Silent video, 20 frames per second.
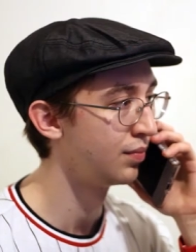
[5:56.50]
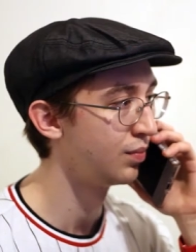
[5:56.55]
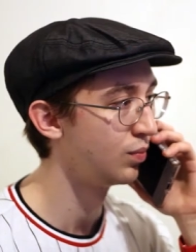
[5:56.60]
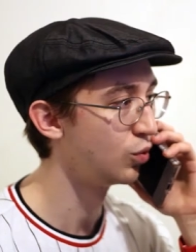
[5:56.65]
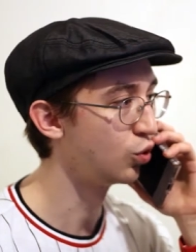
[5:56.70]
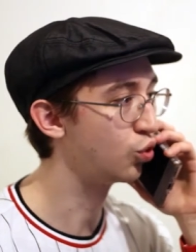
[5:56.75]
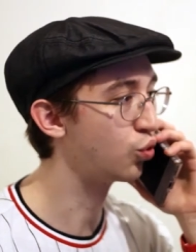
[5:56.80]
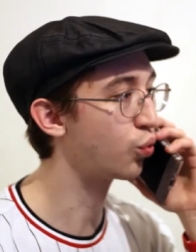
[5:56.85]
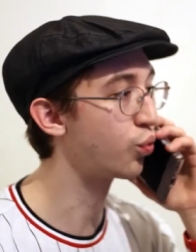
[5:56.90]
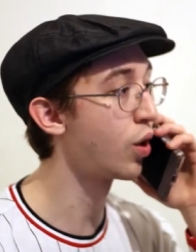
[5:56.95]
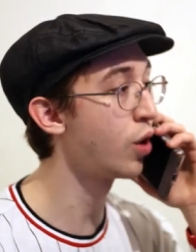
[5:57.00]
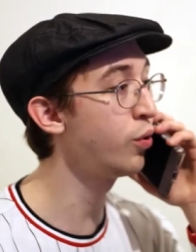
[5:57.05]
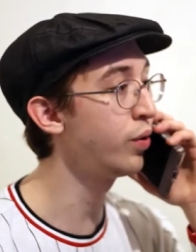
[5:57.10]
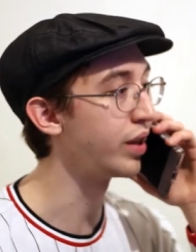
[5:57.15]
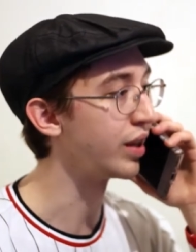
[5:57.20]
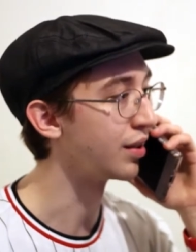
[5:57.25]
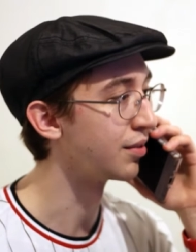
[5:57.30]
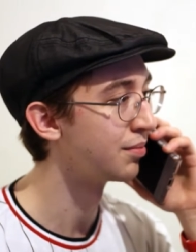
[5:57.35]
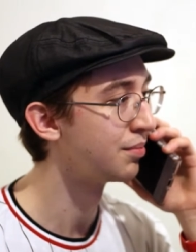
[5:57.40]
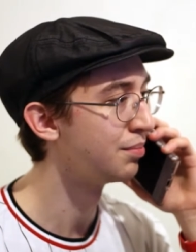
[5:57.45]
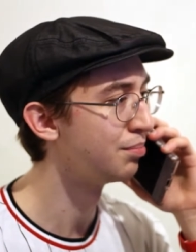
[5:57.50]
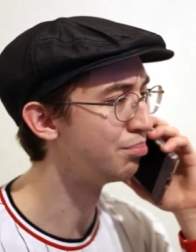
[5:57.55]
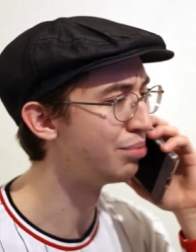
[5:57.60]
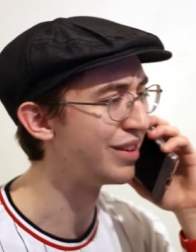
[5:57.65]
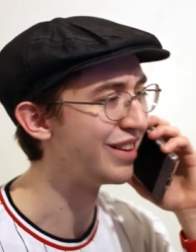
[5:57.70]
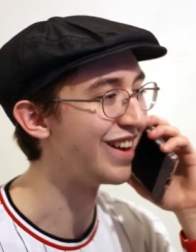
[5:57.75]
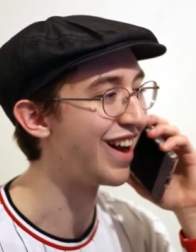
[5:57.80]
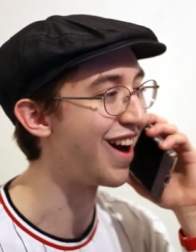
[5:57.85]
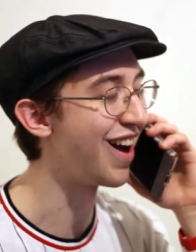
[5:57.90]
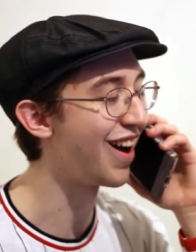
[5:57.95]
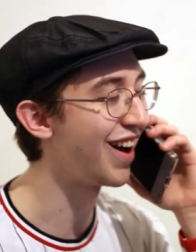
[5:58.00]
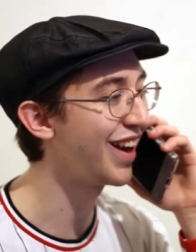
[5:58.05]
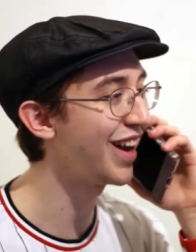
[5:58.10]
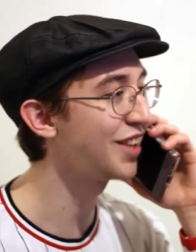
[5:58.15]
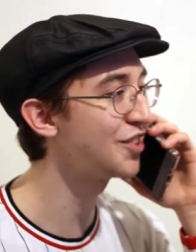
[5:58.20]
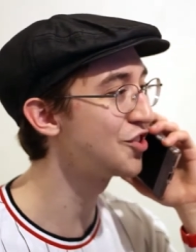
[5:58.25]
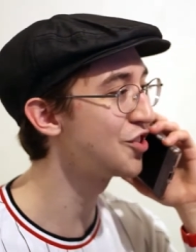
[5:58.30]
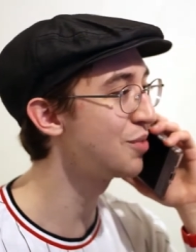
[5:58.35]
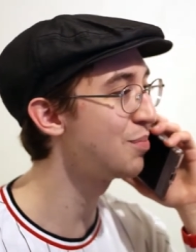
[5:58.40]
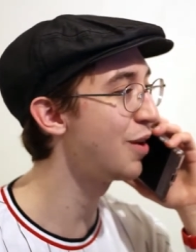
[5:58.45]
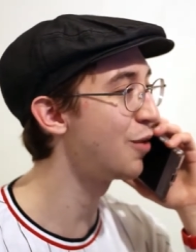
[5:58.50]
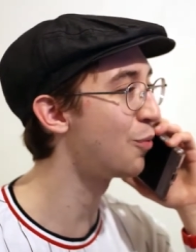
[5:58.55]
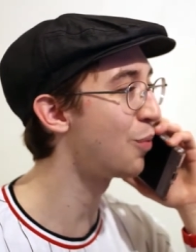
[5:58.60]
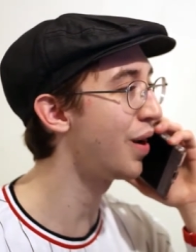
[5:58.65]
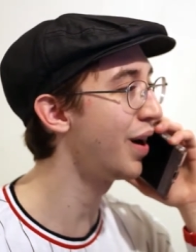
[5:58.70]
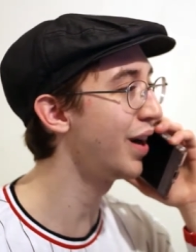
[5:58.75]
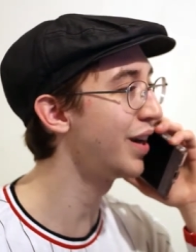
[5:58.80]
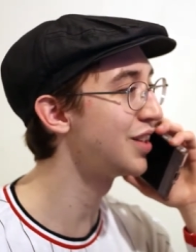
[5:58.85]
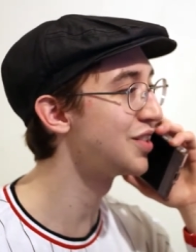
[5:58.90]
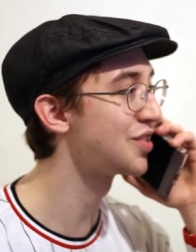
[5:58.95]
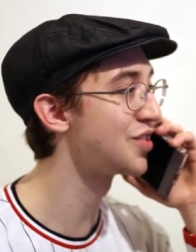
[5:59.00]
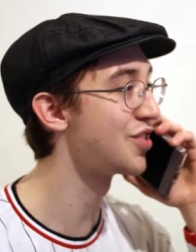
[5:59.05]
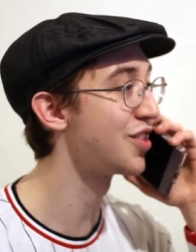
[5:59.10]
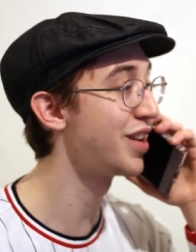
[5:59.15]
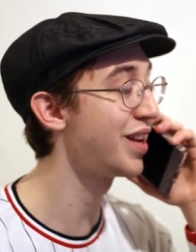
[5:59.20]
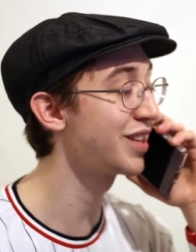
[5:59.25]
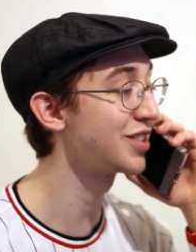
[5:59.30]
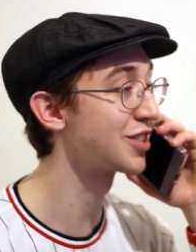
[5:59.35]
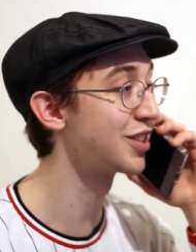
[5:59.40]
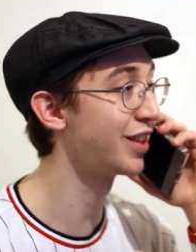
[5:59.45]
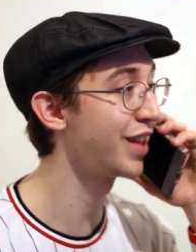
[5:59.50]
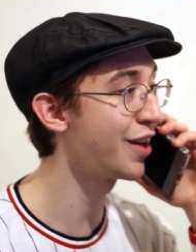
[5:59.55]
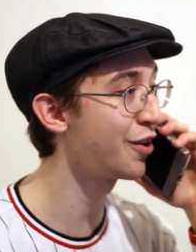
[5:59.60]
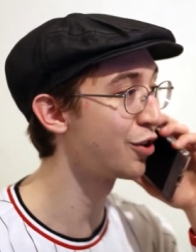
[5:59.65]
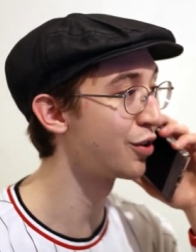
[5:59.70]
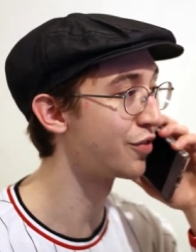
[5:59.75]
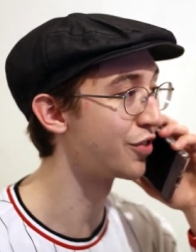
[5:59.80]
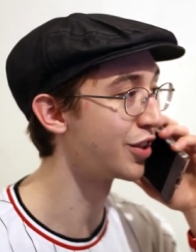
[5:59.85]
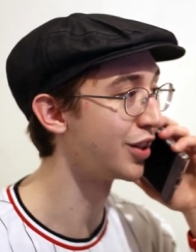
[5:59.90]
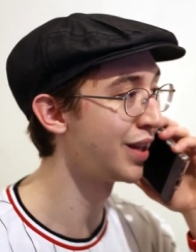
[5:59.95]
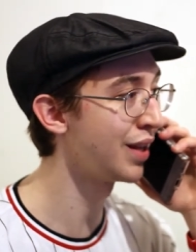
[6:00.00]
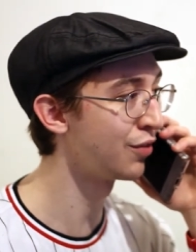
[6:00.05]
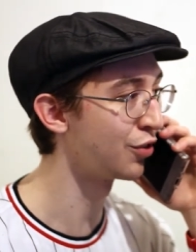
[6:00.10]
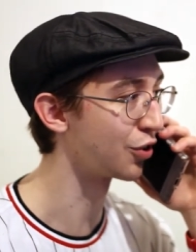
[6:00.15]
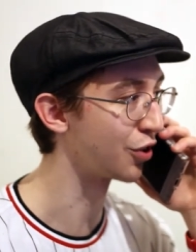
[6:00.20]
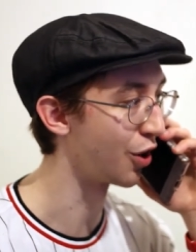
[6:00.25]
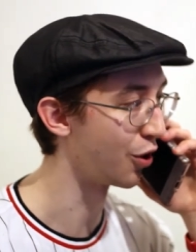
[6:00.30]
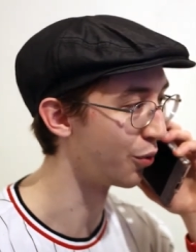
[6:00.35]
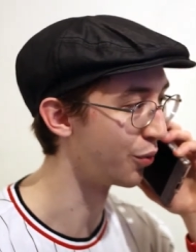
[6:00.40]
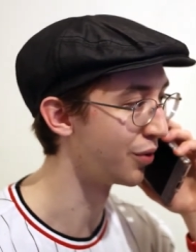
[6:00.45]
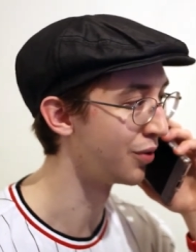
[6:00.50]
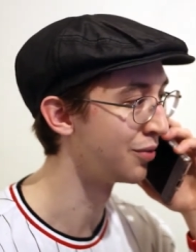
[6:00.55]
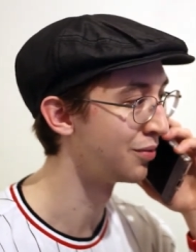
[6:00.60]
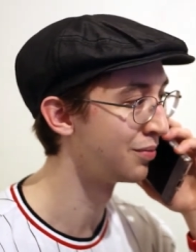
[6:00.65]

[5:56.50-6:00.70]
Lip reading: Grody. But nah, I actually meant Y as in the next letter of the level code.